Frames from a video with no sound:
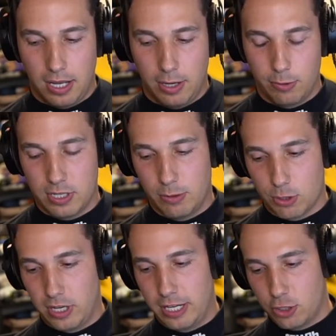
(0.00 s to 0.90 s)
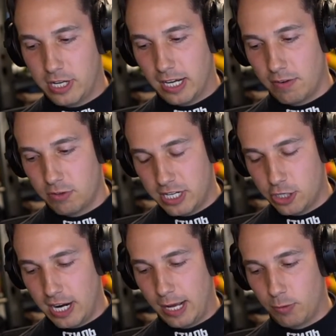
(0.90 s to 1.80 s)
it was an interesting
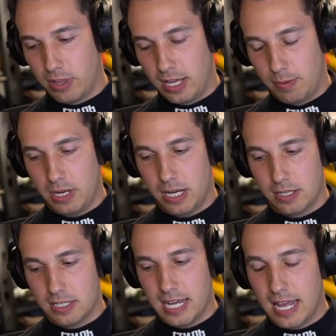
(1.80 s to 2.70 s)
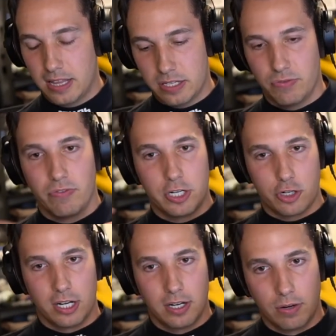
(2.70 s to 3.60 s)
conversation I had with him because he had this
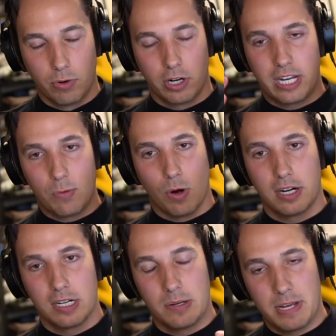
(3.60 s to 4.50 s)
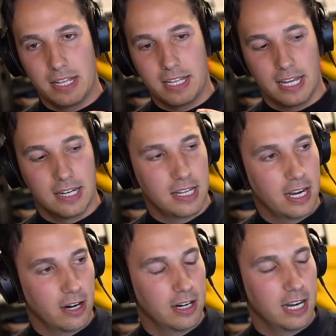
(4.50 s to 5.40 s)
vision of where he wanted to be at the end of the
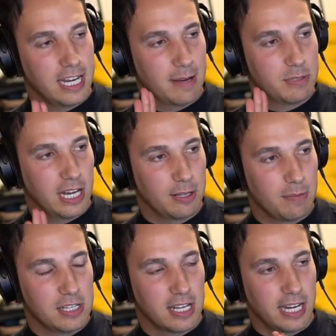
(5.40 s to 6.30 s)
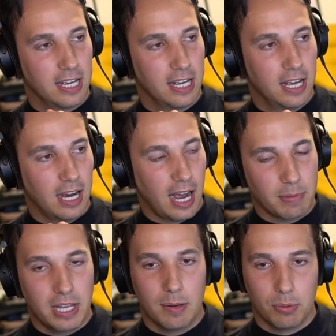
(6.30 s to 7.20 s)
year. And he kept telling me, he's like,
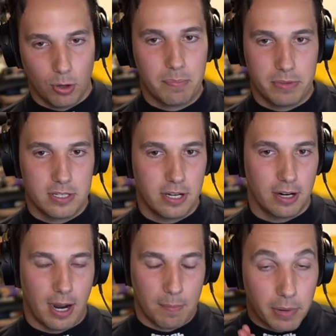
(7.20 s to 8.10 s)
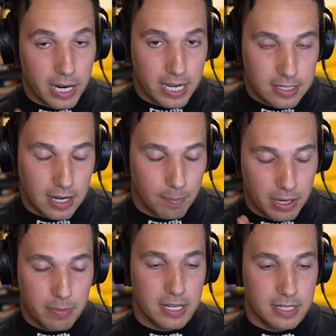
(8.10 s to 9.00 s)
I'm going to blow up this year. I'm going to be